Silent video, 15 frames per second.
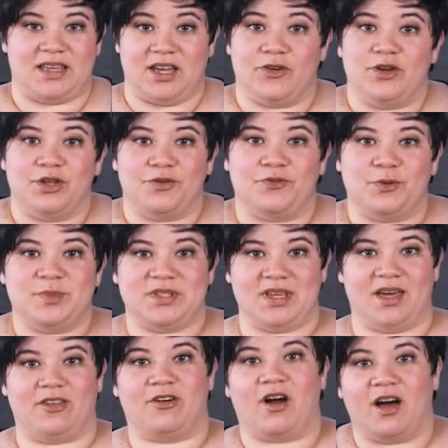Ariel from
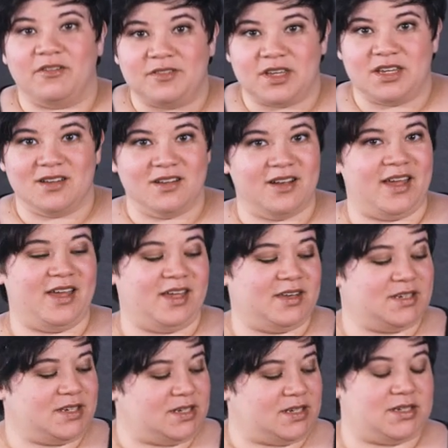Seattle Coffee Gear,
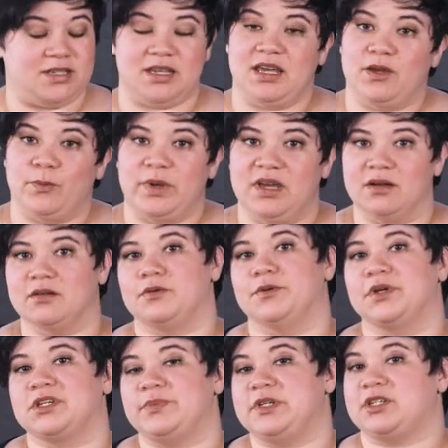and today we are
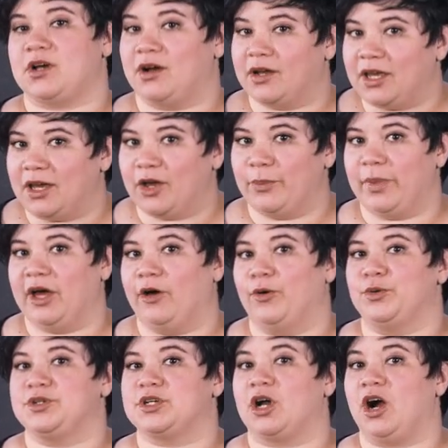going to be talking
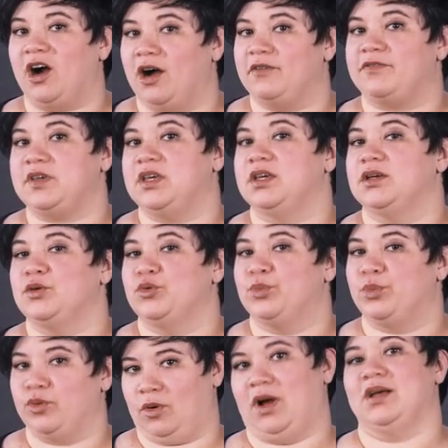about coffee
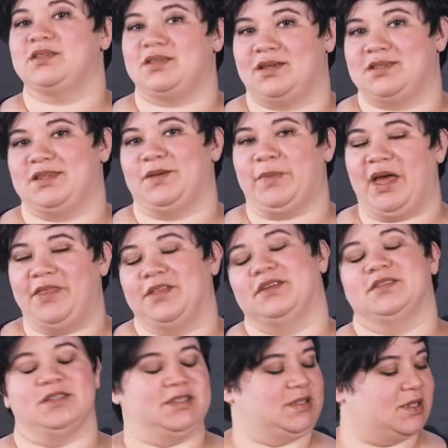processing
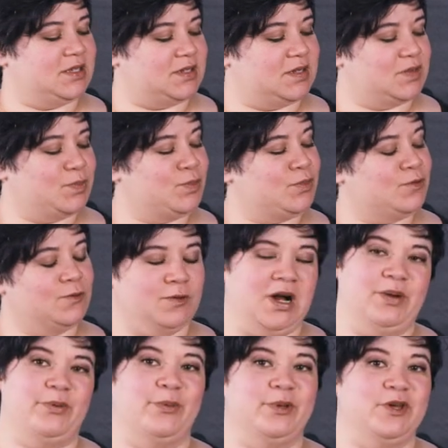methods. This is
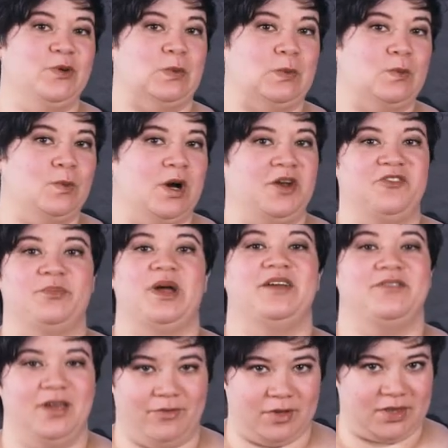probably one of my
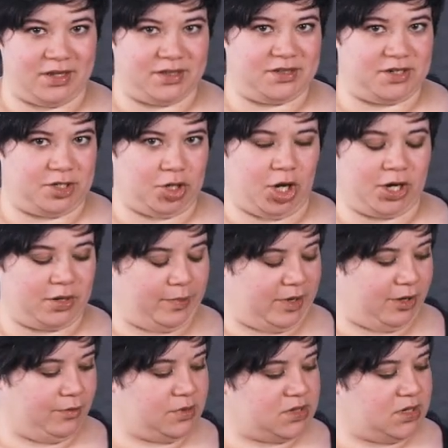favorite things to talk
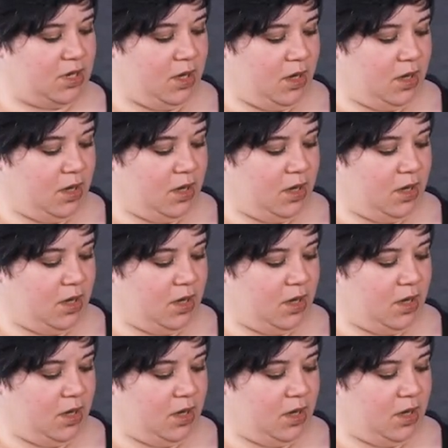about.